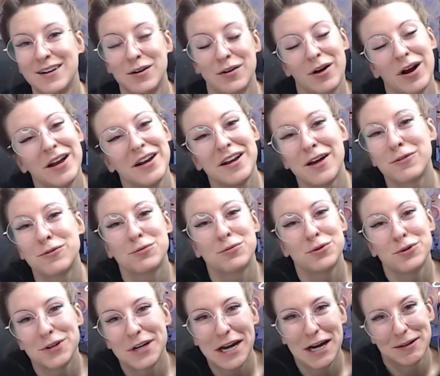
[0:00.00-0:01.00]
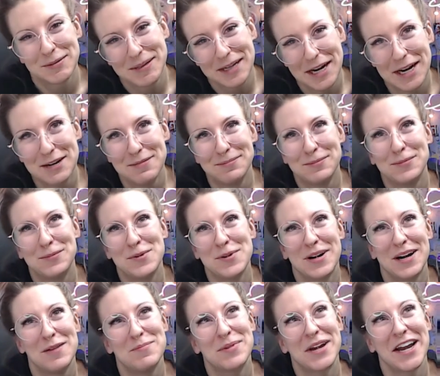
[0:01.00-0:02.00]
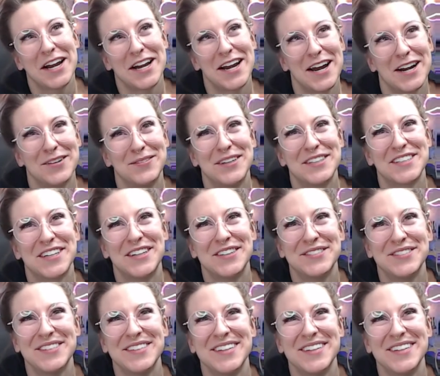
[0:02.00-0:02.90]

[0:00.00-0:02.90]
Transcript: another rule coming up. I'm getting ahead of myself.